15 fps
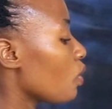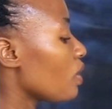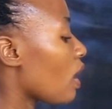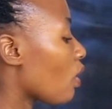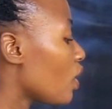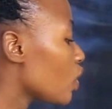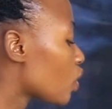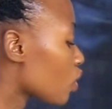we
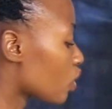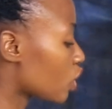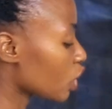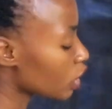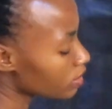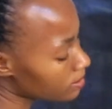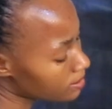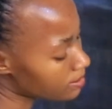are going to
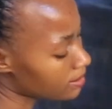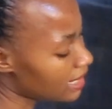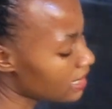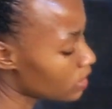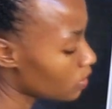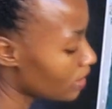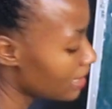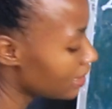choose,
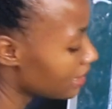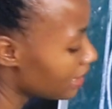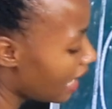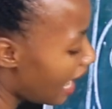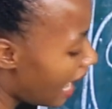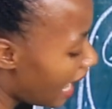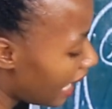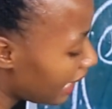let's
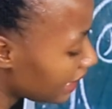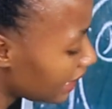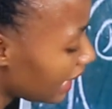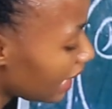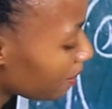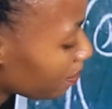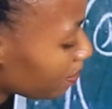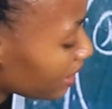write an
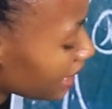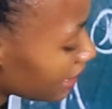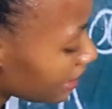empty